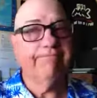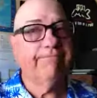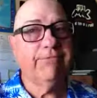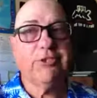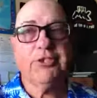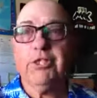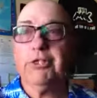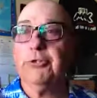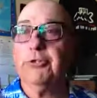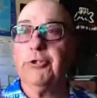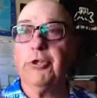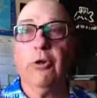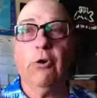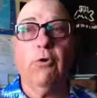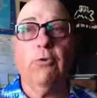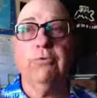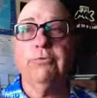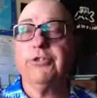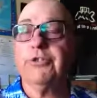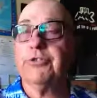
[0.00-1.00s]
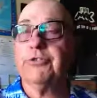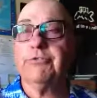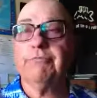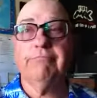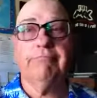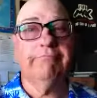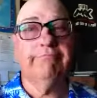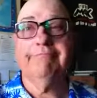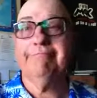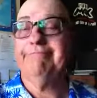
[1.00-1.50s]
Still no
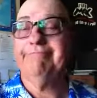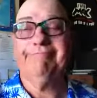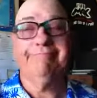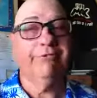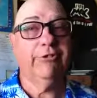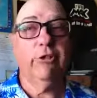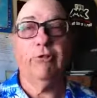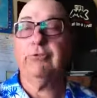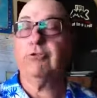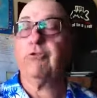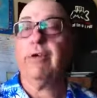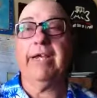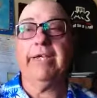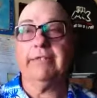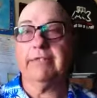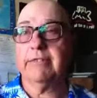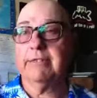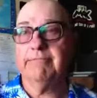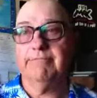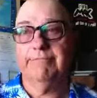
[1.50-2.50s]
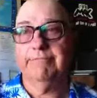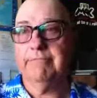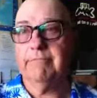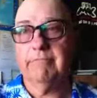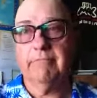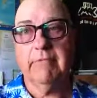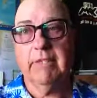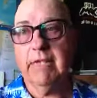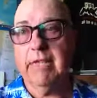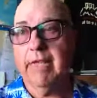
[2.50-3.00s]
trace,
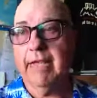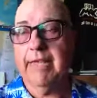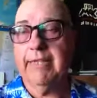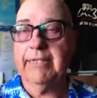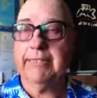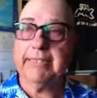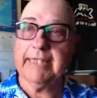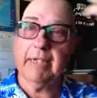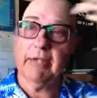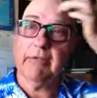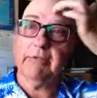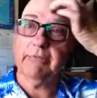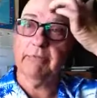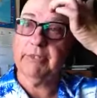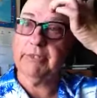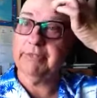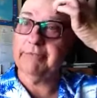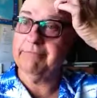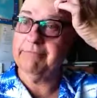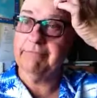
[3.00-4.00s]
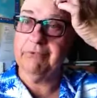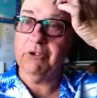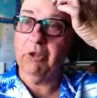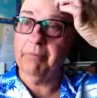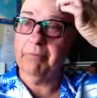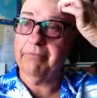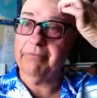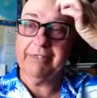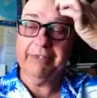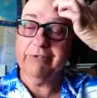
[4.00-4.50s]
and
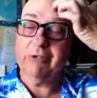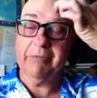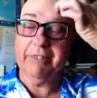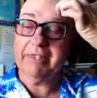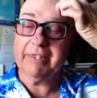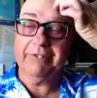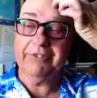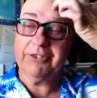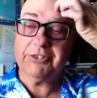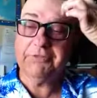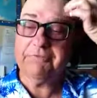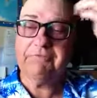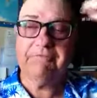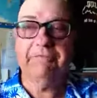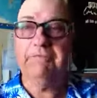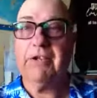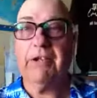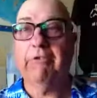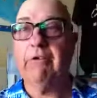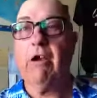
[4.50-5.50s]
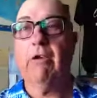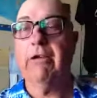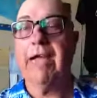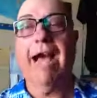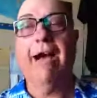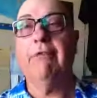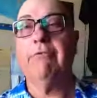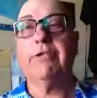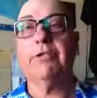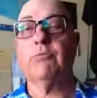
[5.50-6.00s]
nobody can just figure out
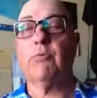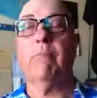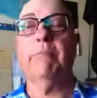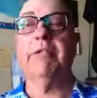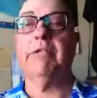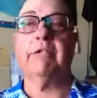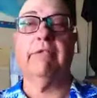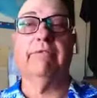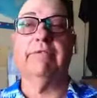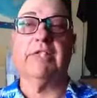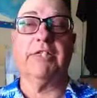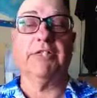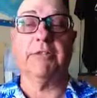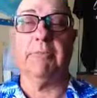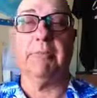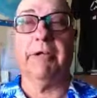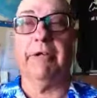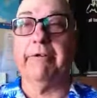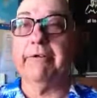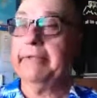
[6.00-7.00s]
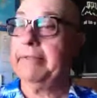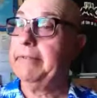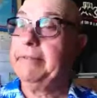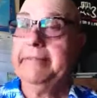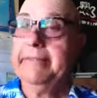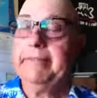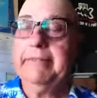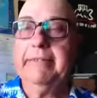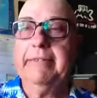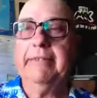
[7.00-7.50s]
how this woman could have disappeared.
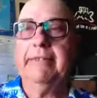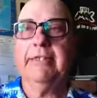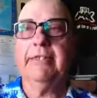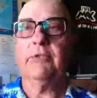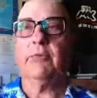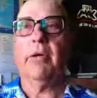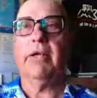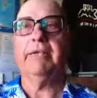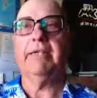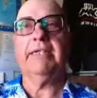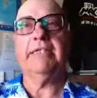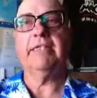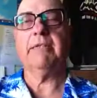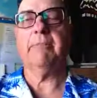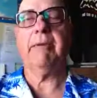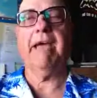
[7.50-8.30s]
This one is a